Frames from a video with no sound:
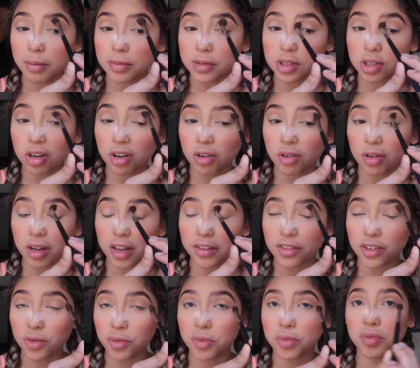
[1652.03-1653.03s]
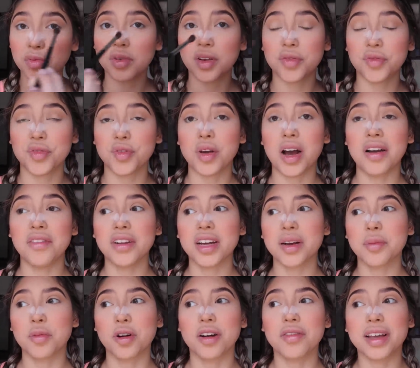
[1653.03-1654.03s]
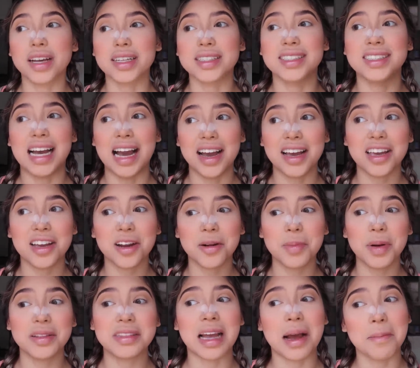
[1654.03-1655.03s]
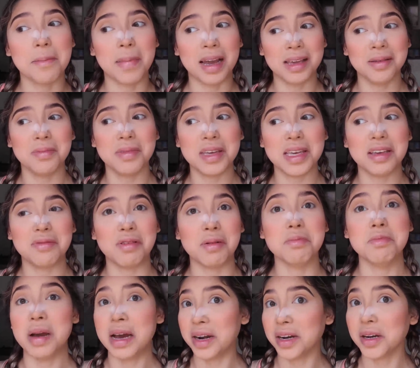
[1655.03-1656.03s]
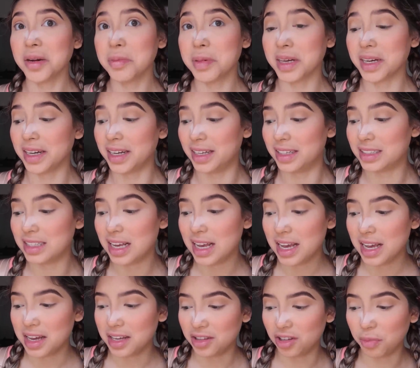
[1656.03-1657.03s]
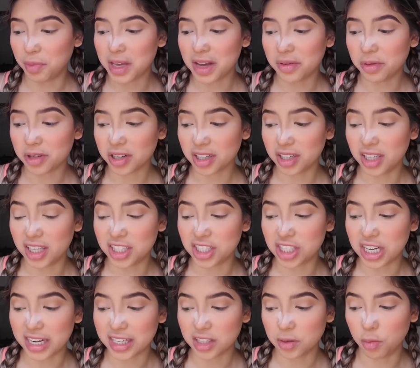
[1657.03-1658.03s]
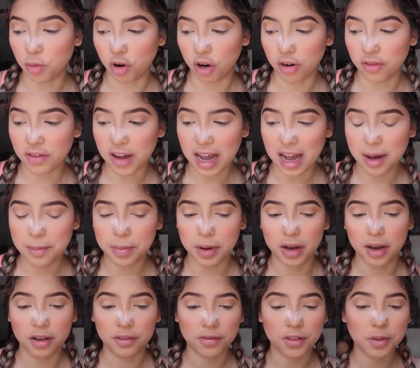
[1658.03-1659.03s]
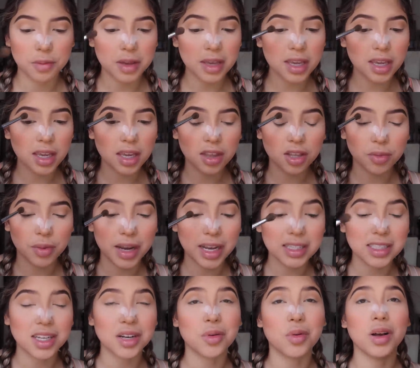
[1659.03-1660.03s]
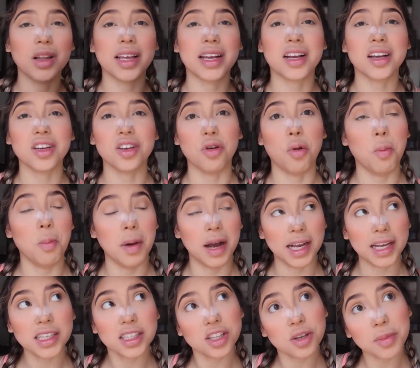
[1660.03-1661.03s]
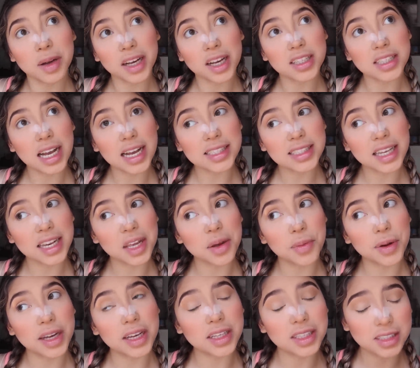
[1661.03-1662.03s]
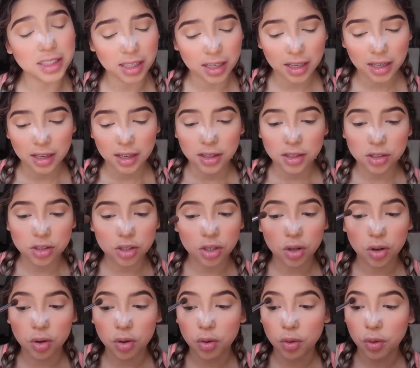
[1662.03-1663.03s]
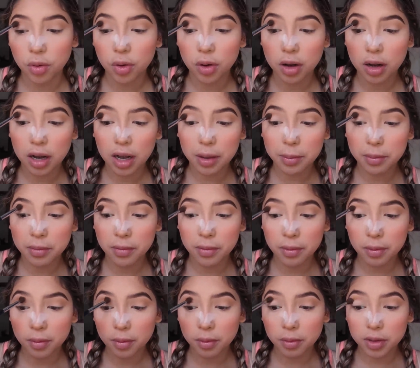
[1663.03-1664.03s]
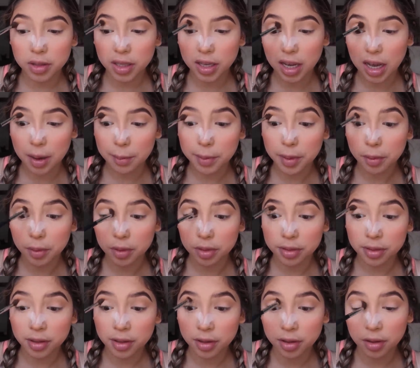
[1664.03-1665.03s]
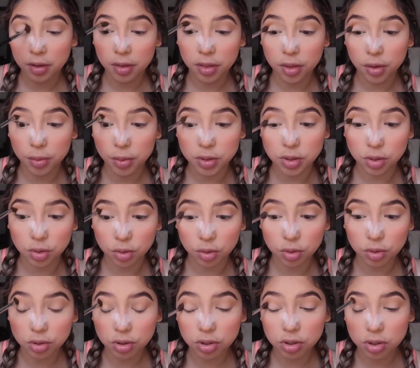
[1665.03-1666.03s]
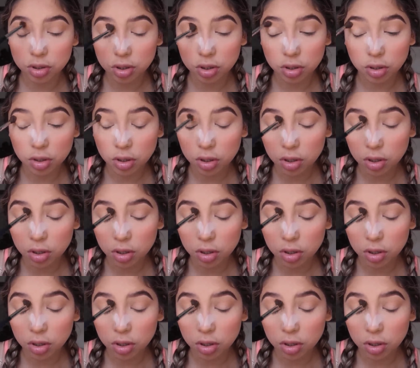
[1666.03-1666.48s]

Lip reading: So if you have like more of like a saggier butt, that might be even better, because they'll be able to inject more fat. But for me, either way, I didn't want like a humongous ass anyways, so I'm really happy with the results.